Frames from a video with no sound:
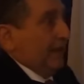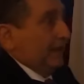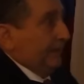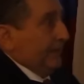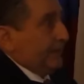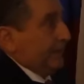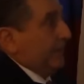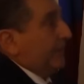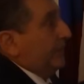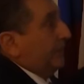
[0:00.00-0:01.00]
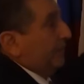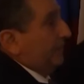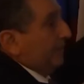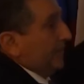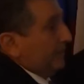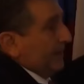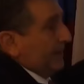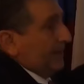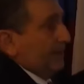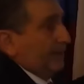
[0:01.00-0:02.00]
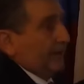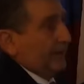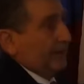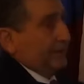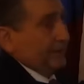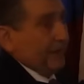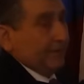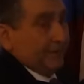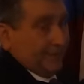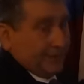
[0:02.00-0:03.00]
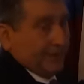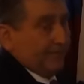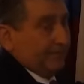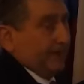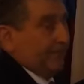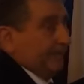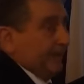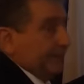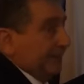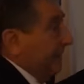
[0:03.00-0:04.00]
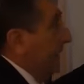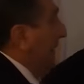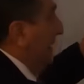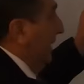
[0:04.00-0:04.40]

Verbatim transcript: and eventually met my, uh, the Japanese saved my family,